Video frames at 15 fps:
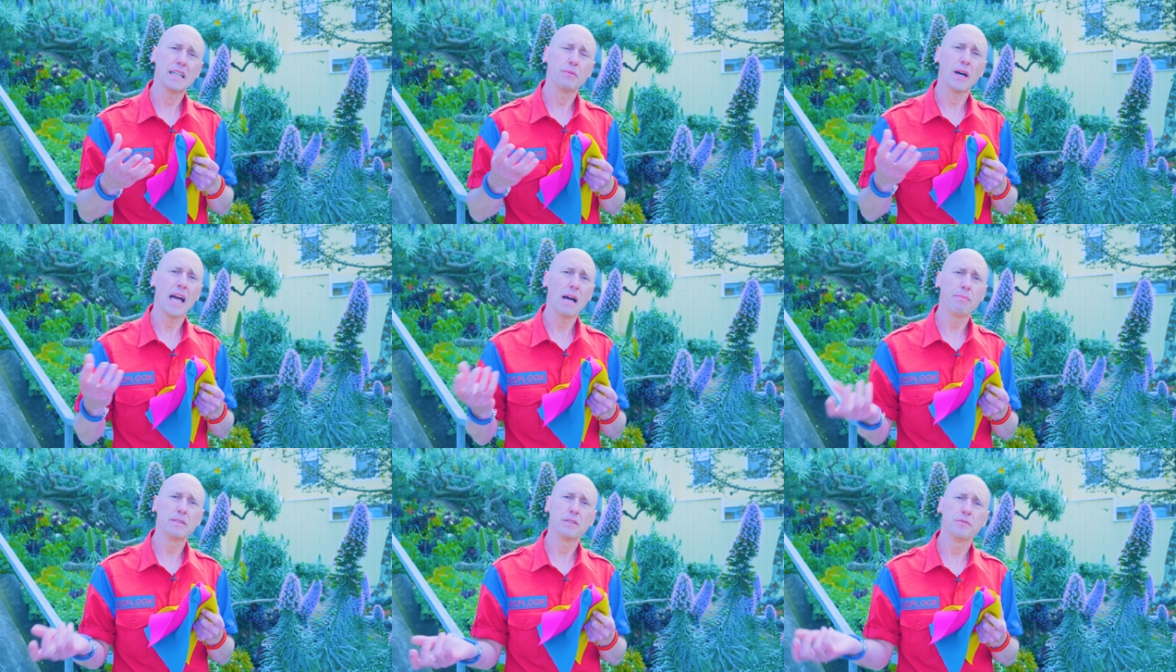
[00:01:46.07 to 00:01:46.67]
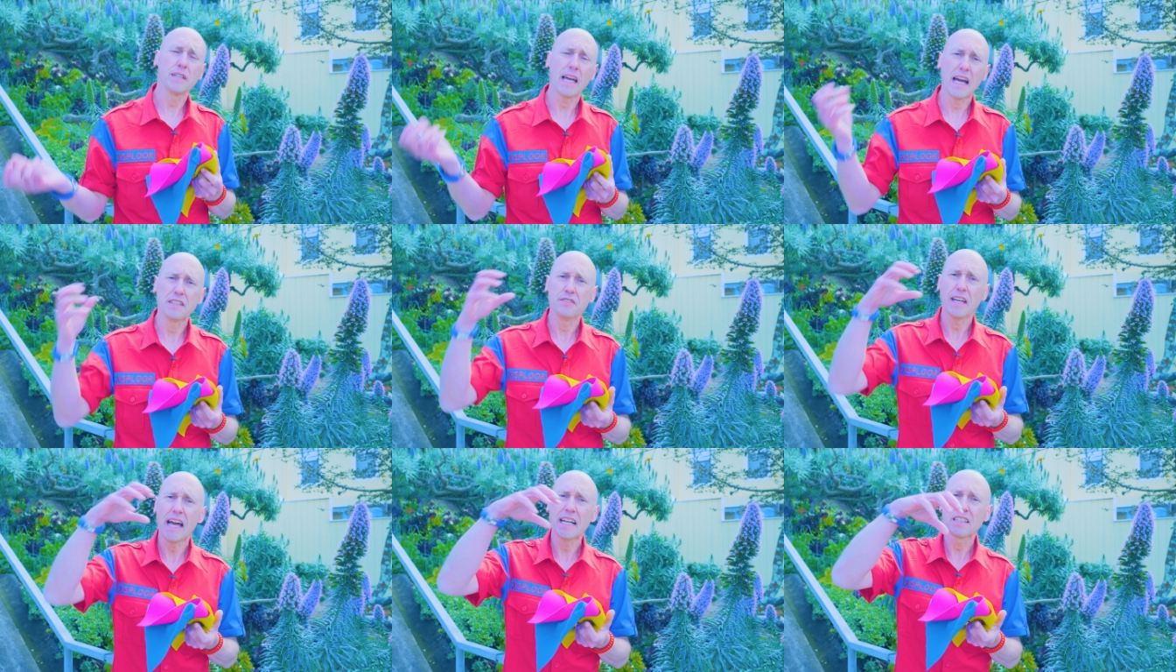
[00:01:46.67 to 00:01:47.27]
And what happens is when
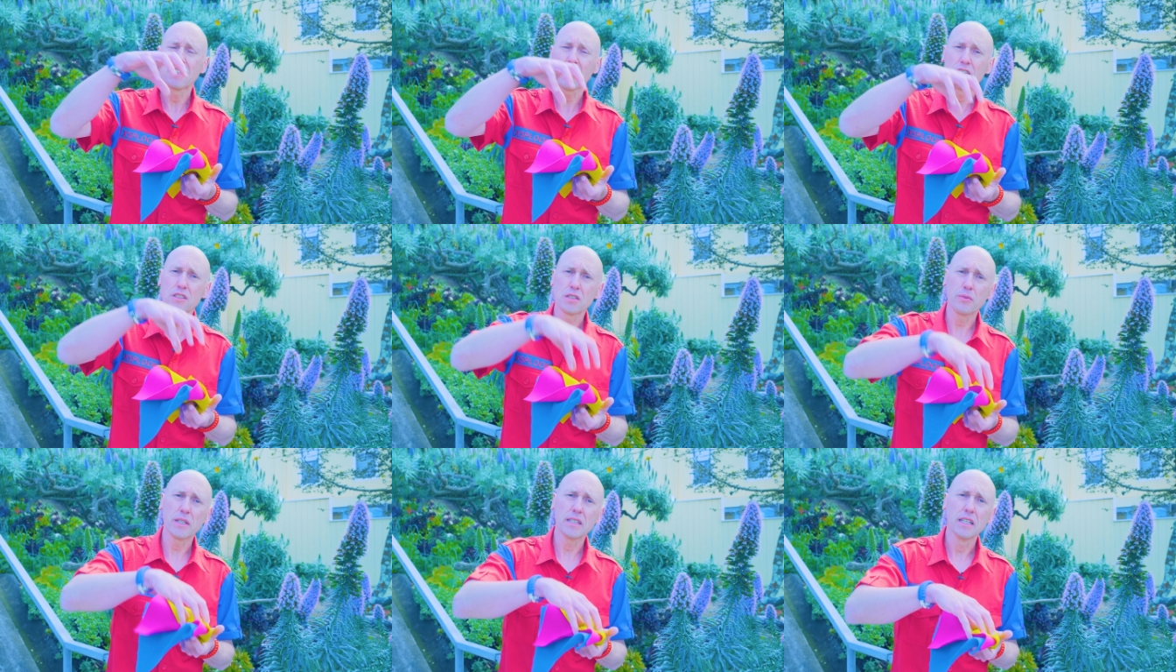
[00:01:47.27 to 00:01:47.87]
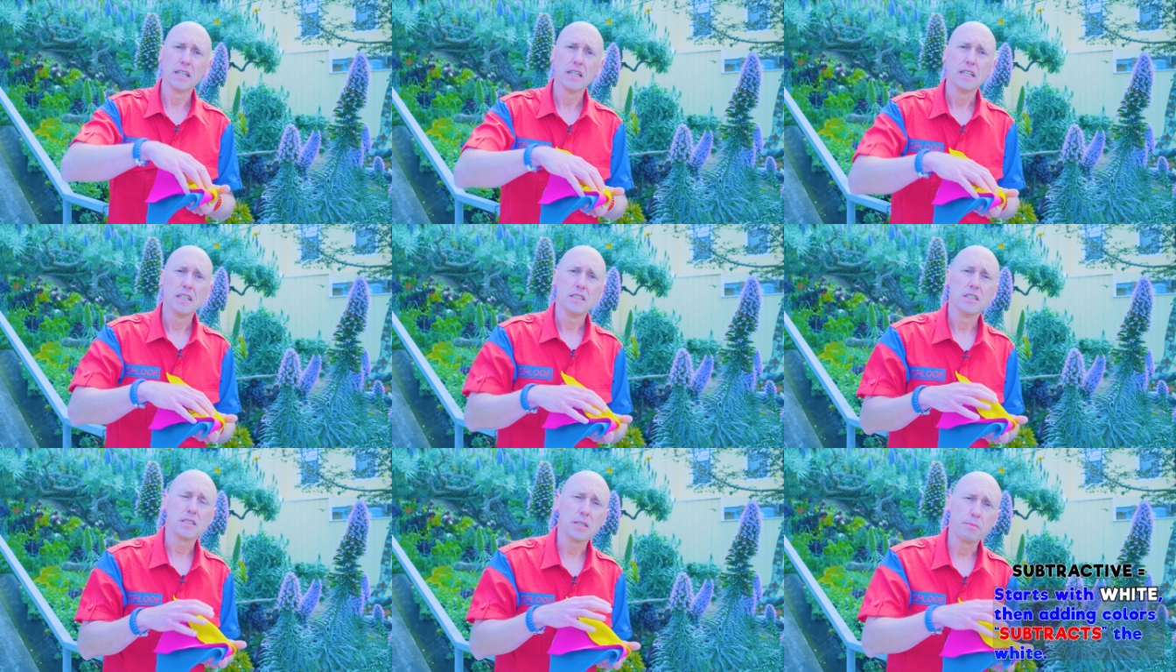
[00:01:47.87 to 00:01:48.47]
you add color to it,
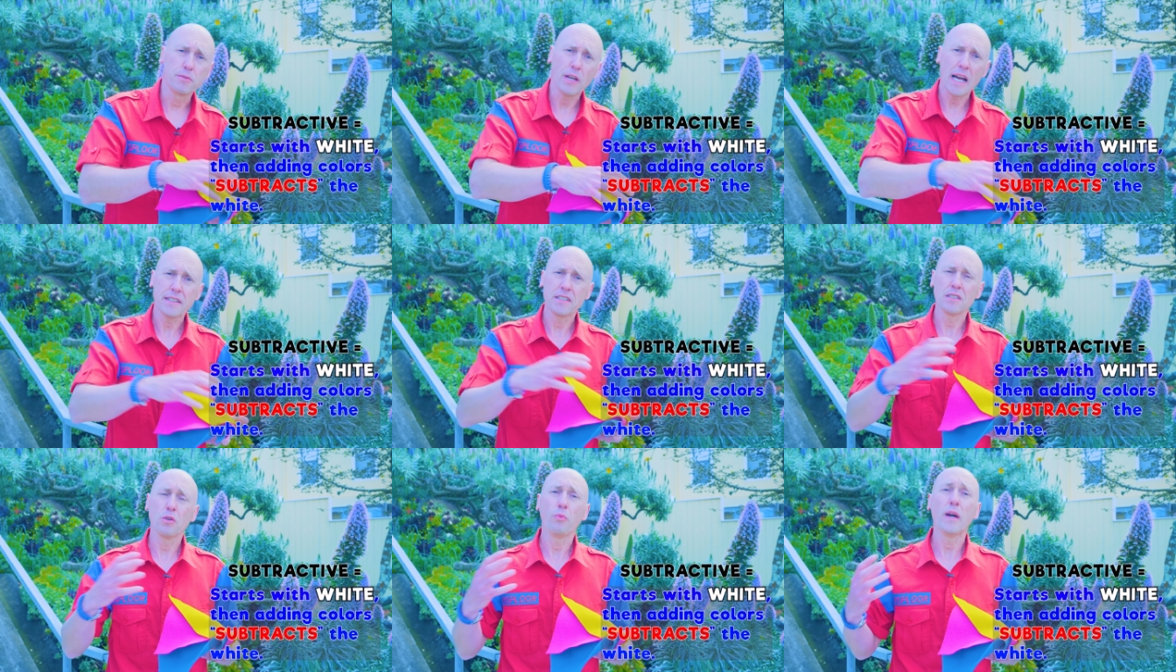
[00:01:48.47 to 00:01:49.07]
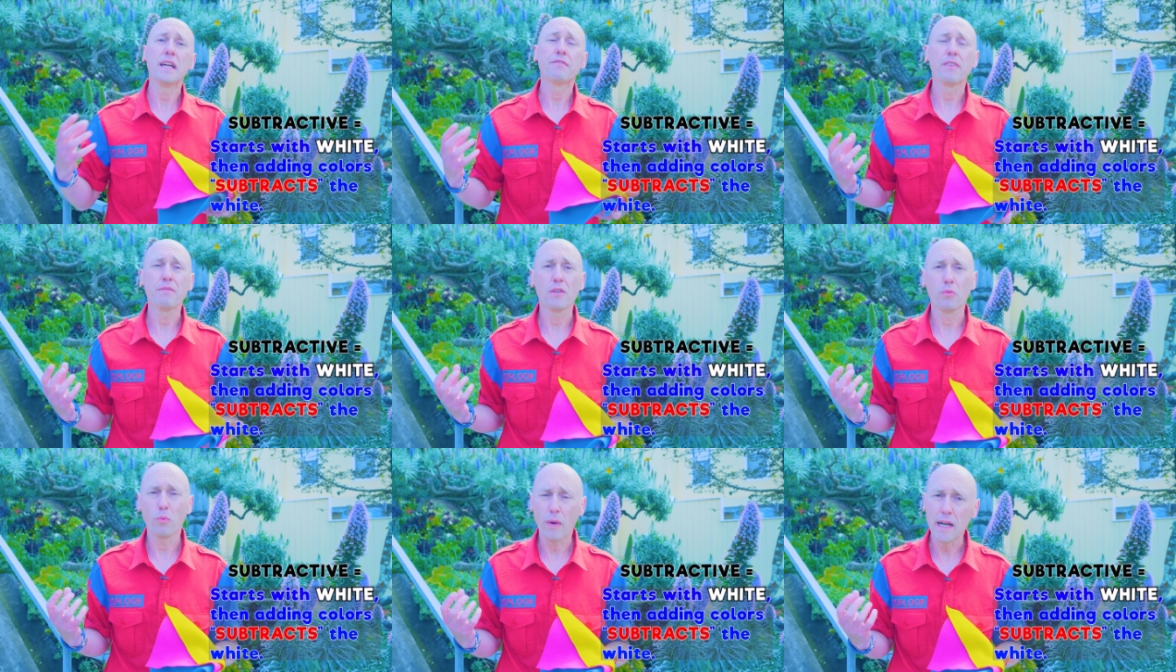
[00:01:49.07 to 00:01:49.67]
you're subtracting away
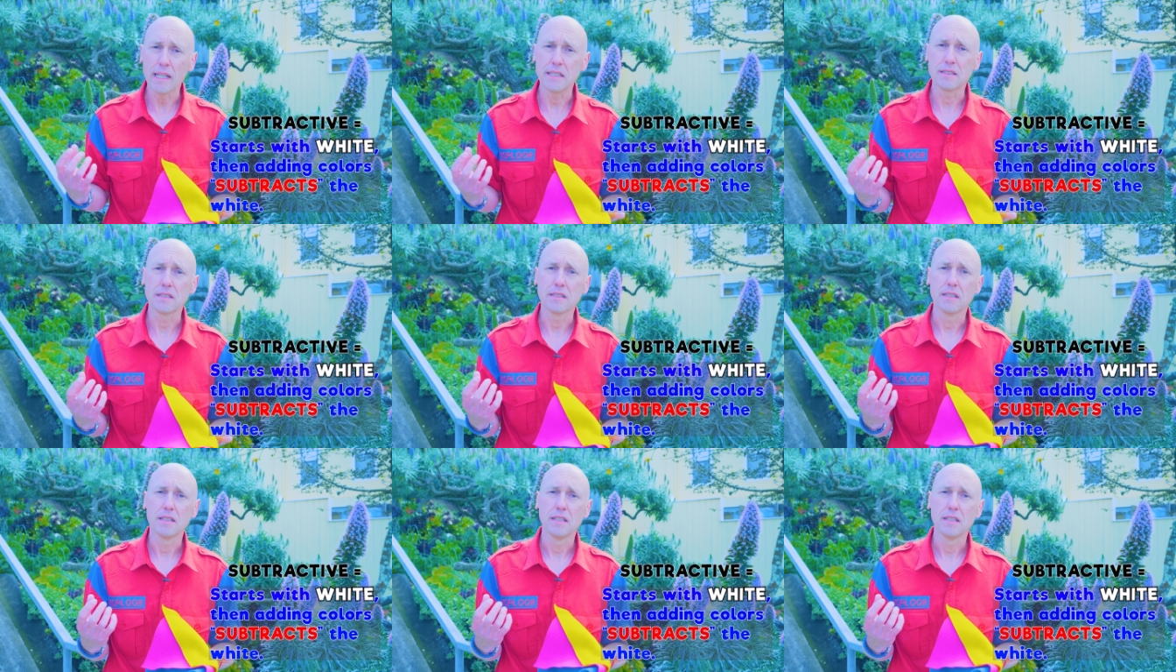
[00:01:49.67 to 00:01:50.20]
from the white.